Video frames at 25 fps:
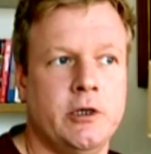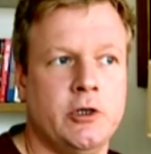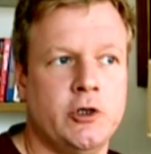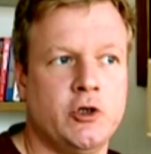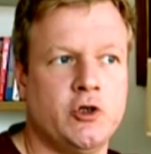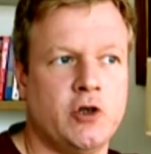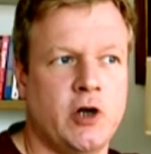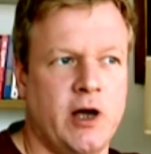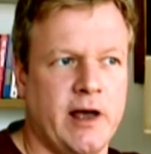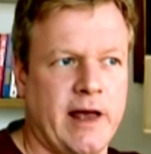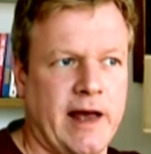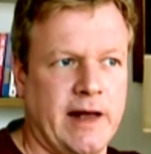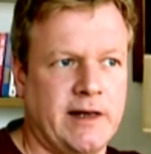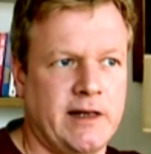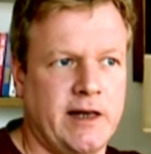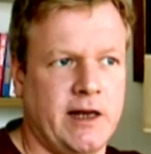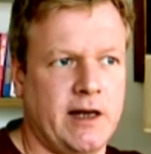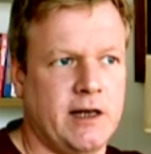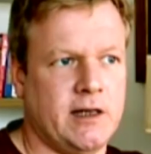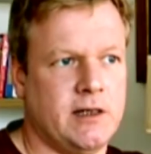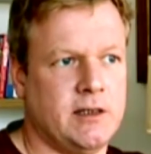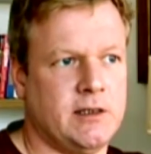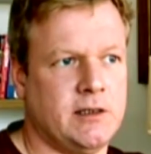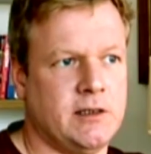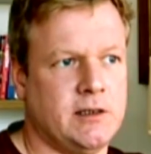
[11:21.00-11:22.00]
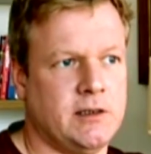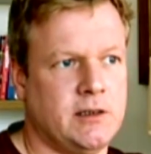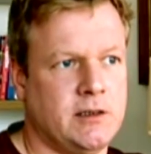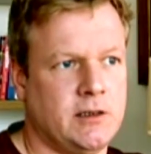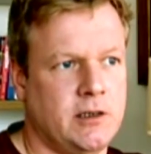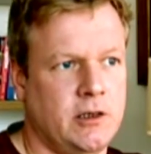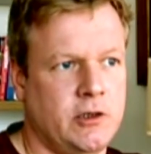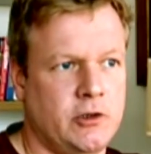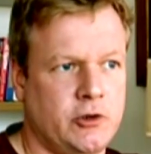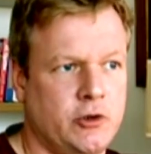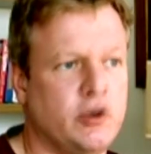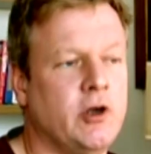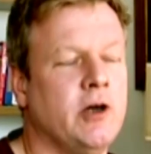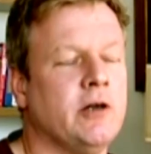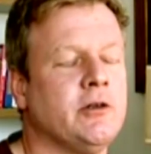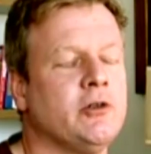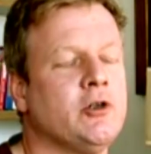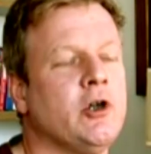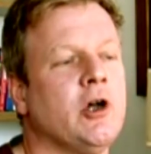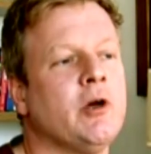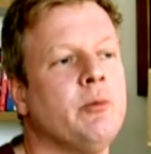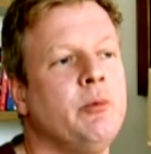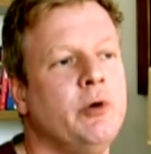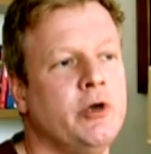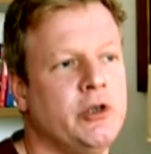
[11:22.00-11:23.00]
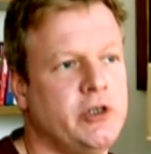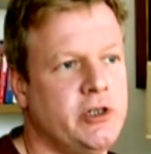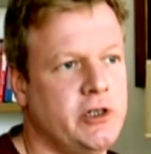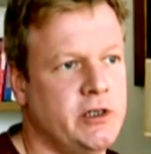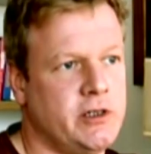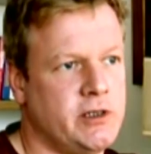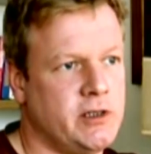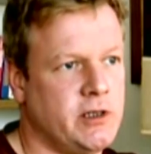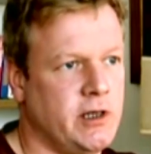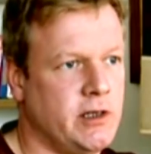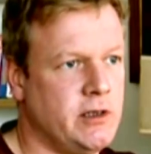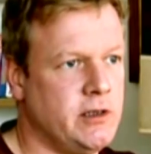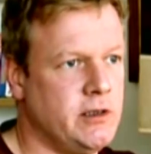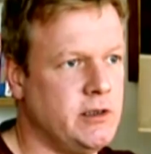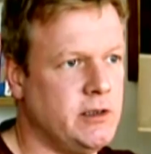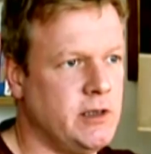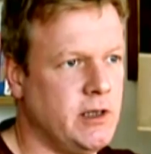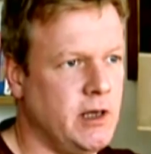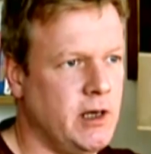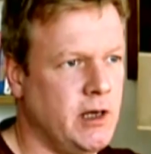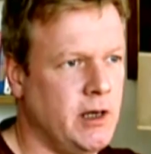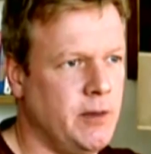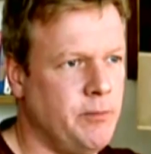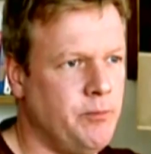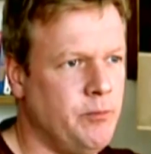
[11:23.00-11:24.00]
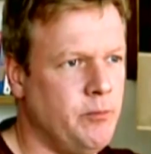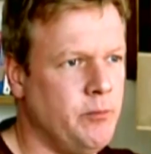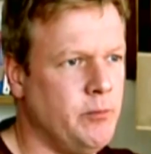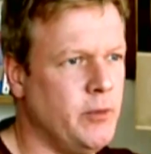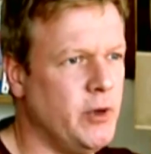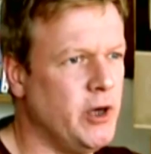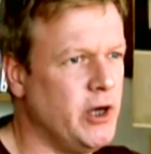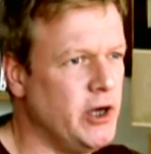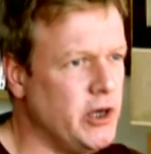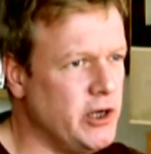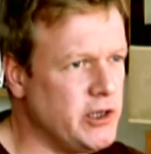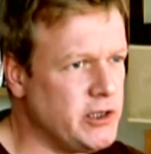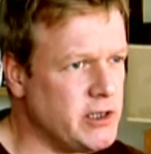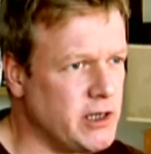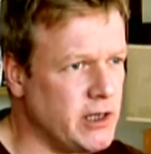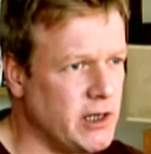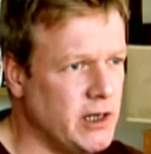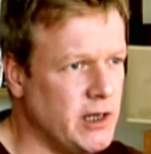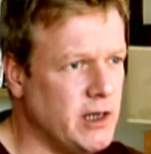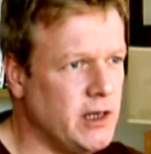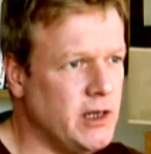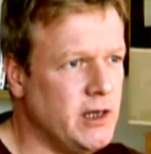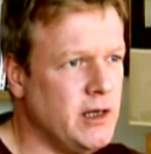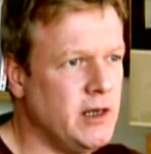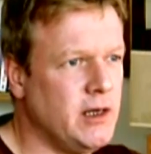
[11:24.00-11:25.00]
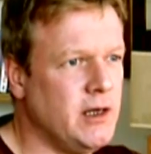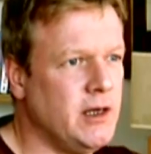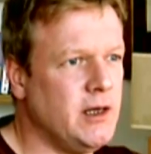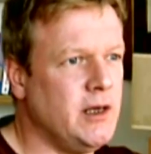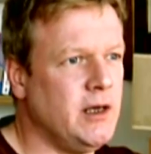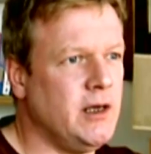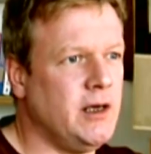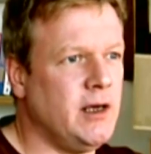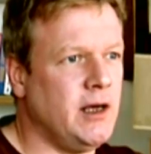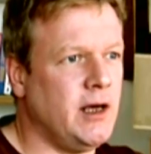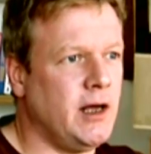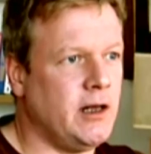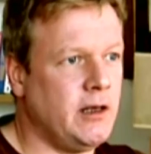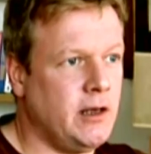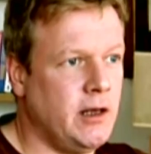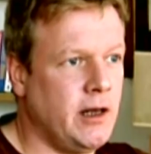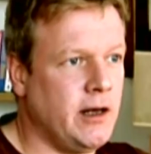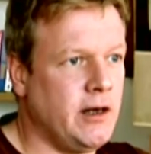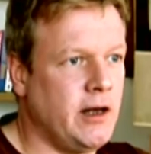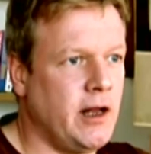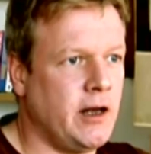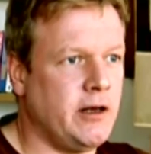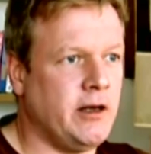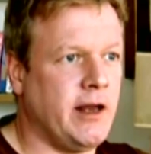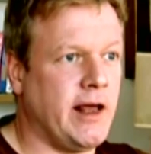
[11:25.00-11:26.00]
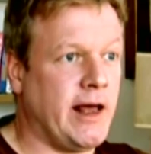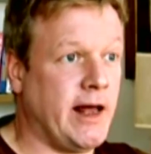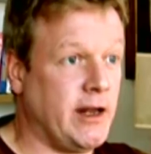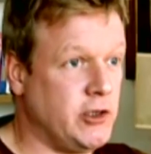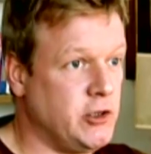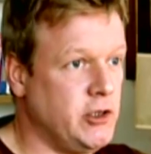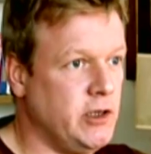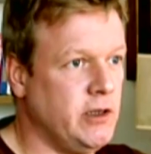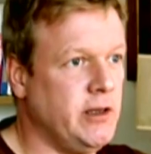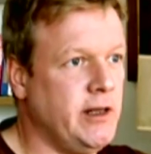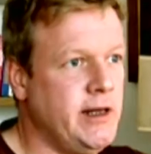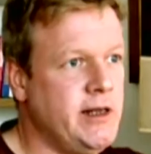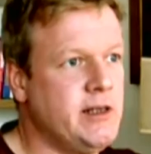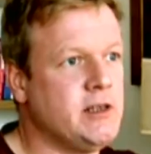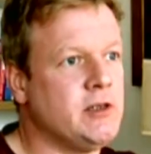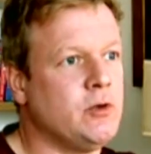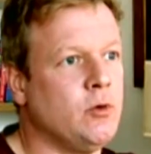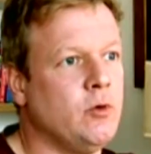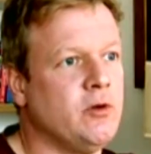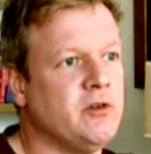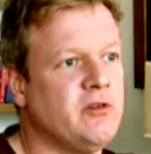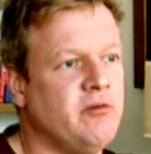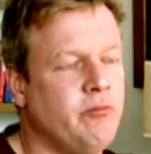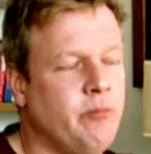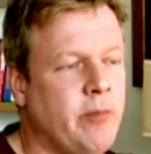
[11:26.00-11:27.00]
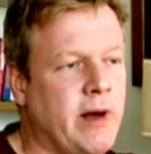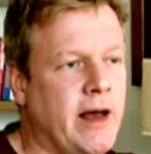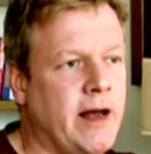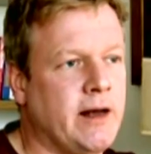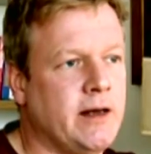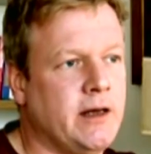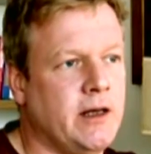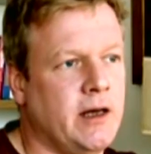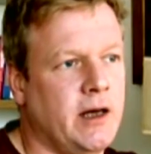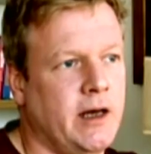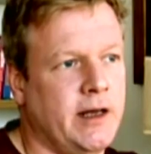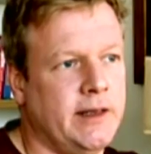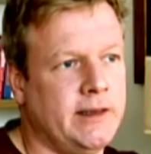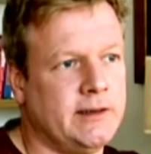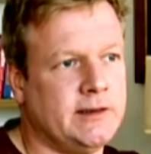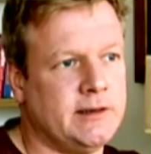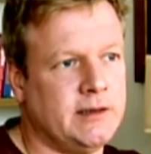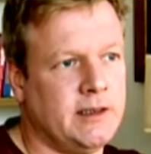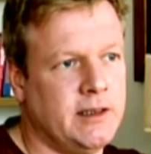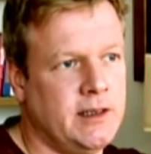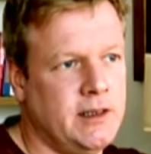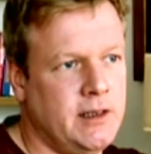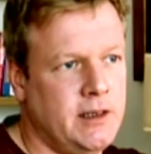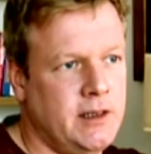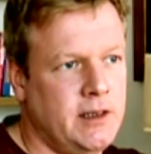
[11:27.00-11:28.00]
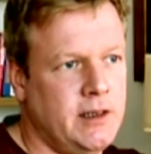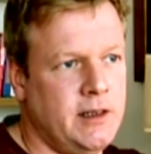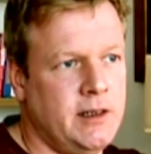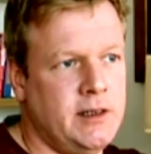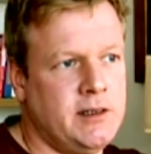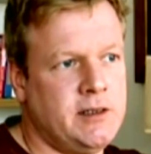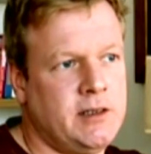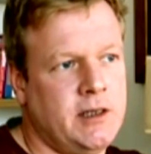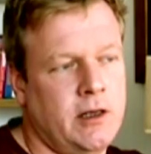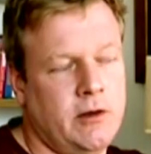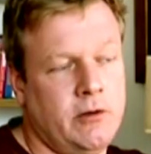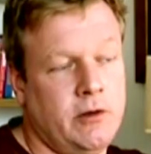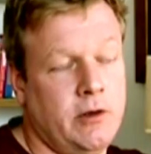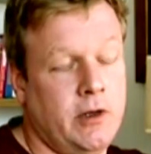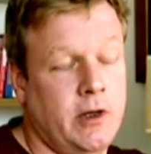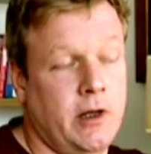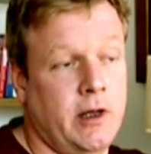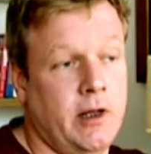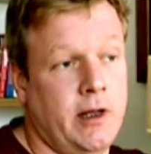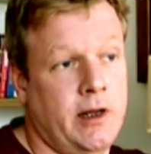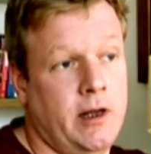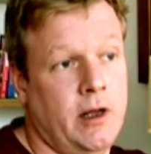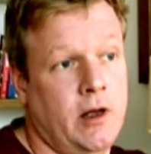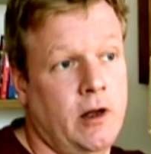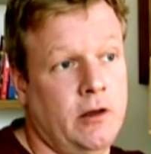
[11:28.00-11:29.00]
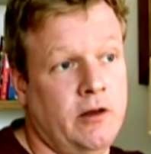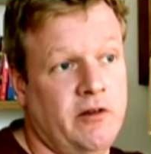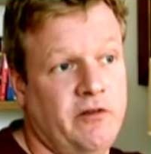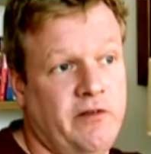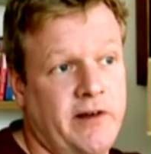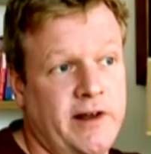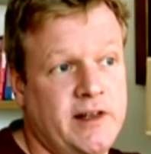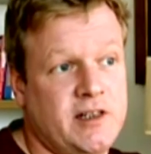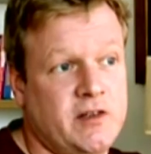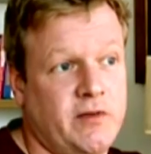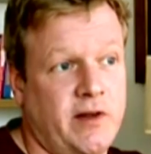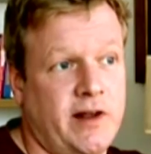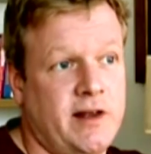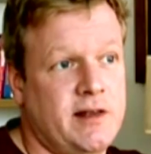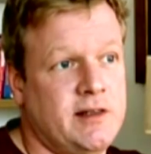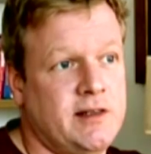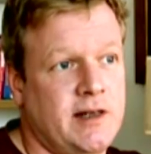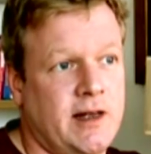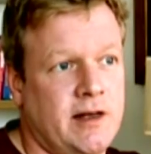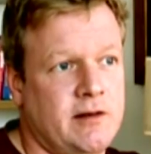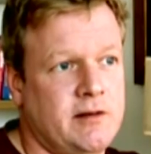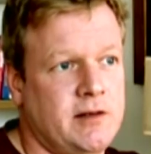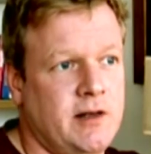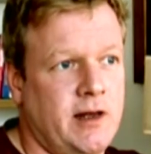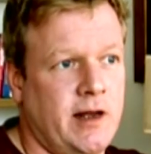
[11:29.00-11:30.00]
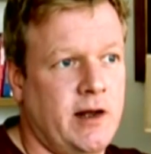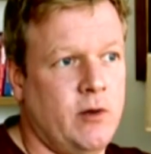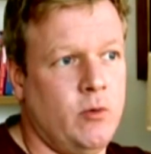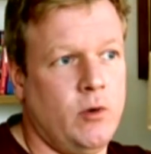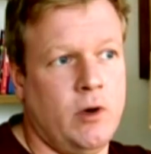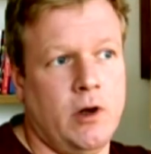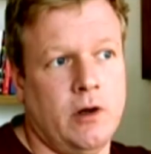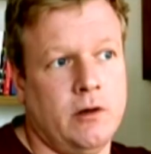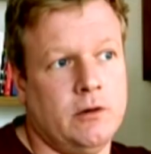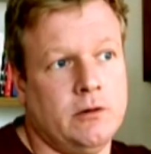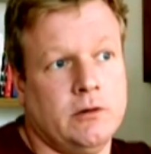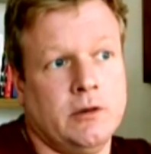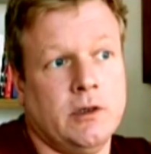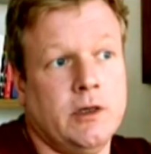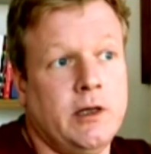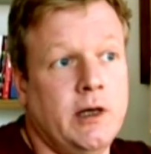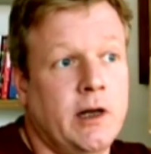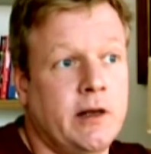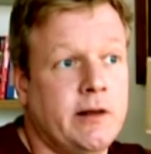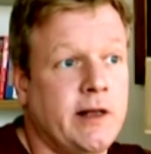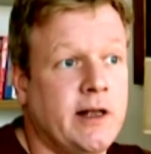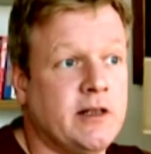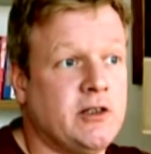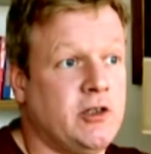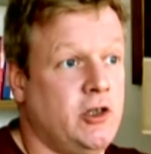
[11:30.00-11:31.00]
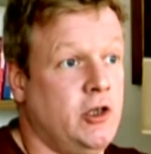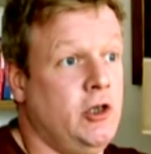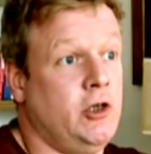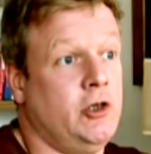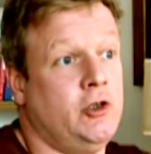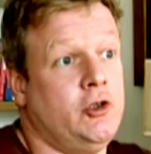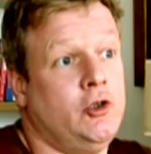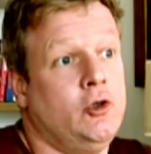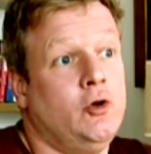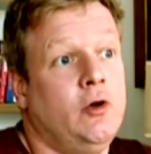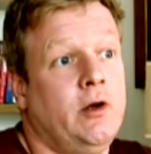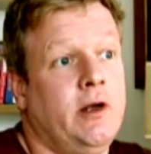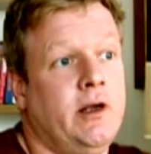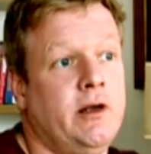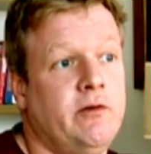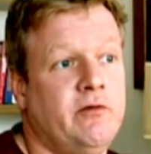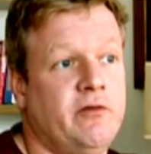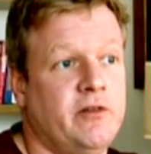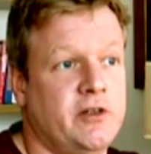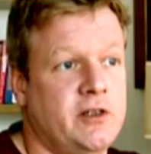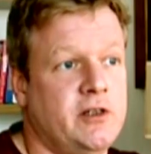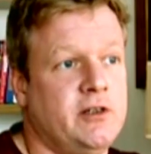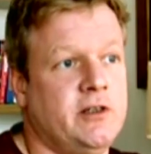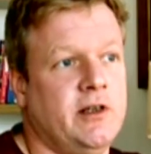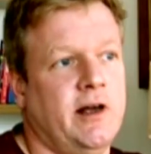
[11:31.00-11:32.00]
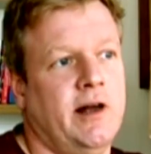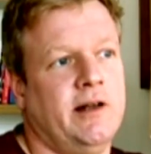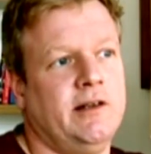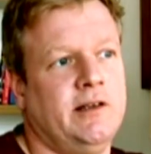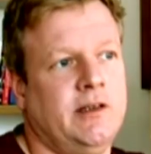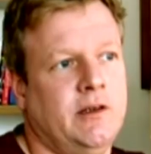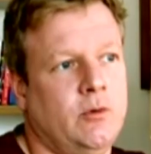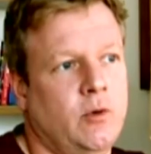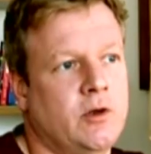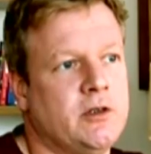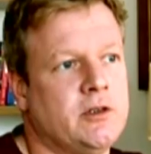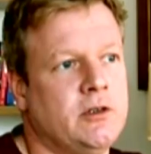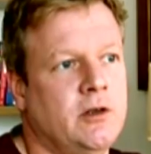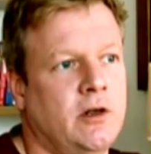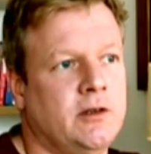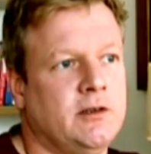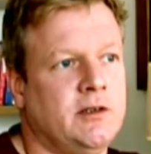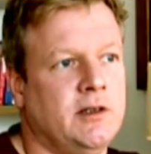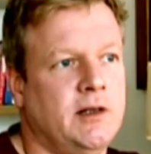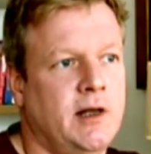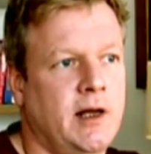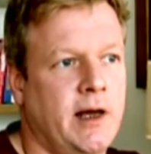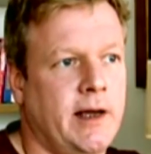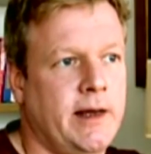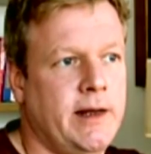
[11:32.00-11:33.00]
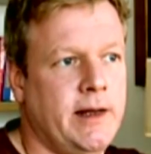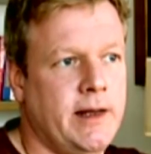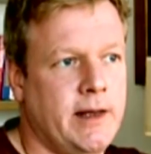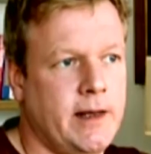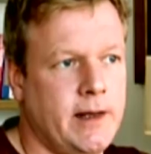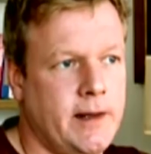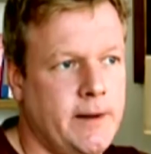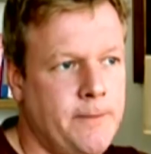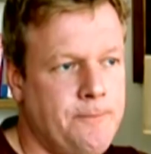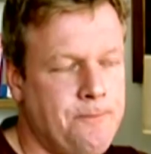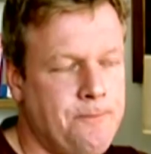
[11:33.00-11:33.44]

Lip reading: drug addicts, drug pushers, and murder, and catching these sorts of bad guys. So on the face of it, it sounds like, well, you know, that's good, surely, for society. What's not to like?